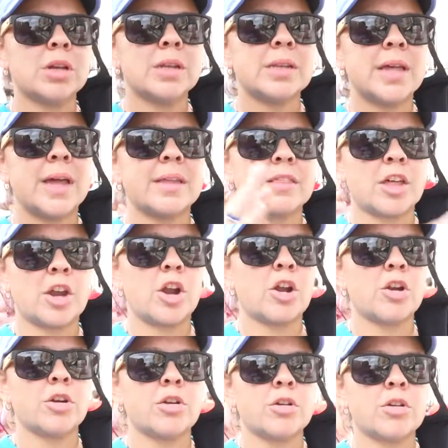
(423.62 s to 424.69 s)
that
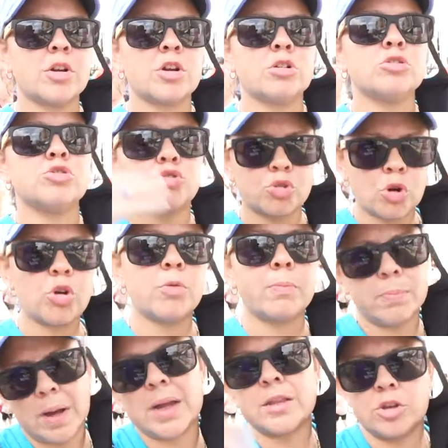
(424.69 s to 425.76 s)
are controlled,
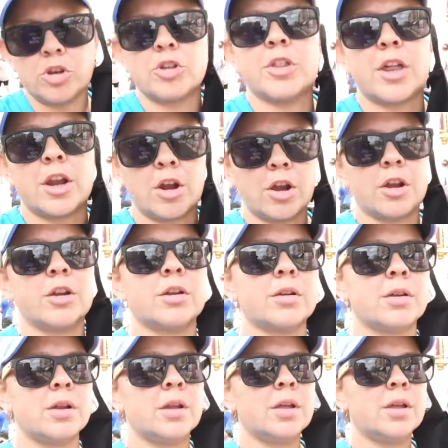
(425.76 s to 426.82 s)
but
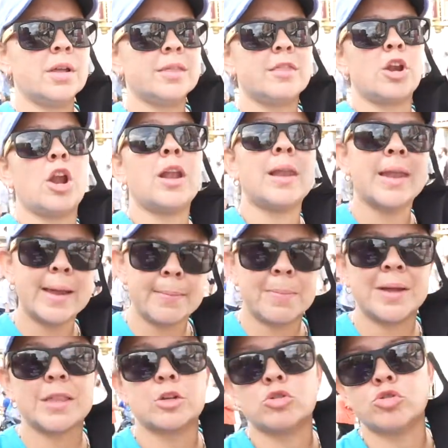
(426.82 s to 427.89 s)
that are led by
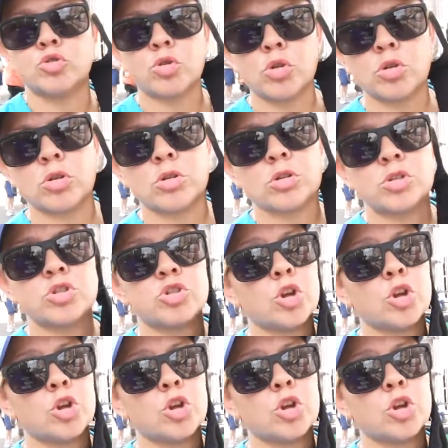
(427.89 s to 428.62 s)
the controller. So